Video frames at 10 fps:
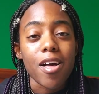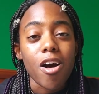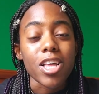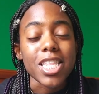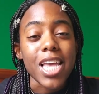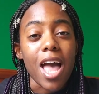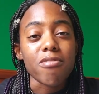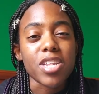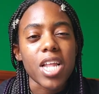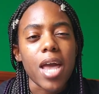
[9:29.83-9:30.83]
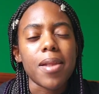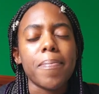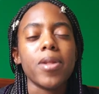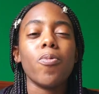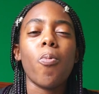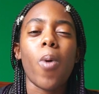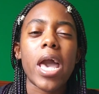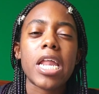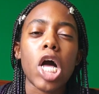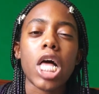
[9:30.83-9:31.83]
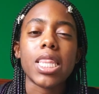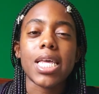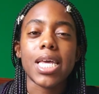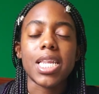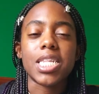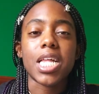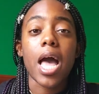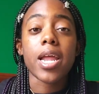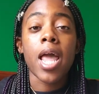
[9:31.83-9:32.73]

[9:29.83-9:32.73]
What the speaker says: on the outside but white on the inside.